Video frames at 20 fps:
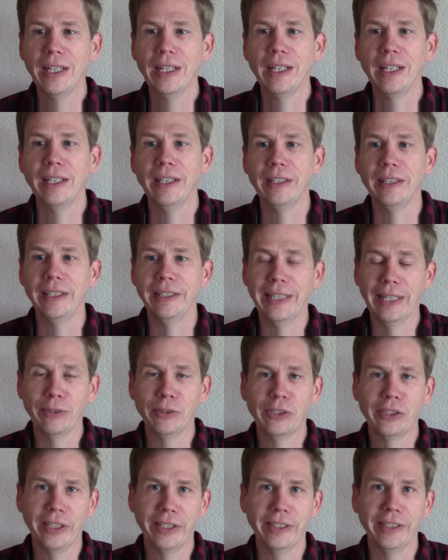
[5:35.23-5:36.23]
The
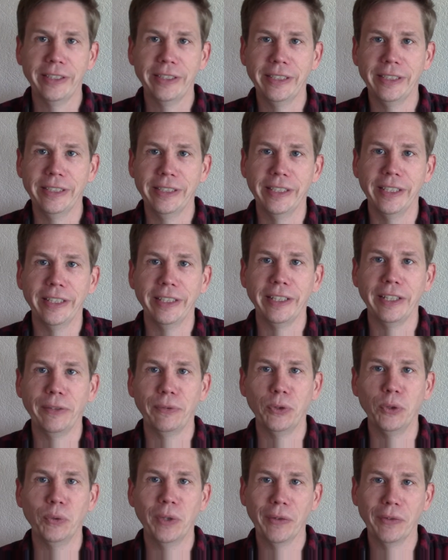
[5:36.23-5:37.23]
downside is that
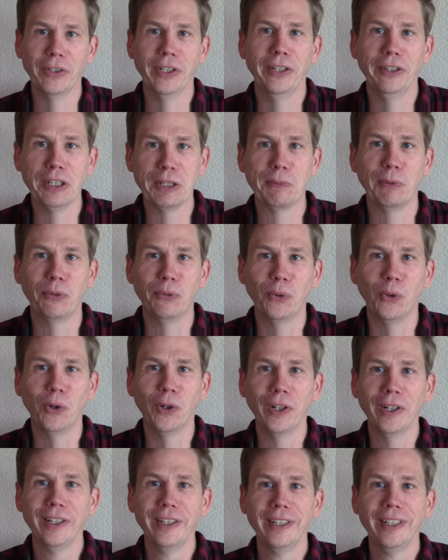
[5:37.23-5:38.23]
if you've never done this
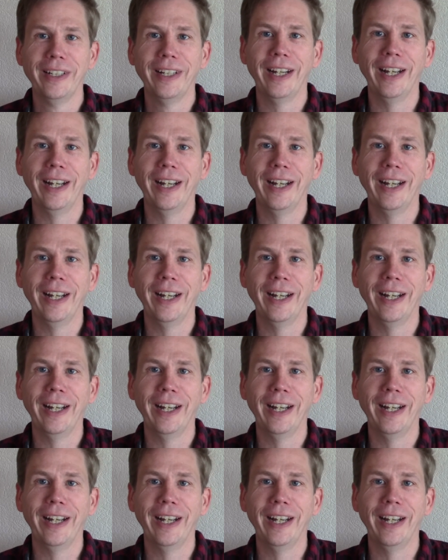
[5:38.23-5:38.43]
before,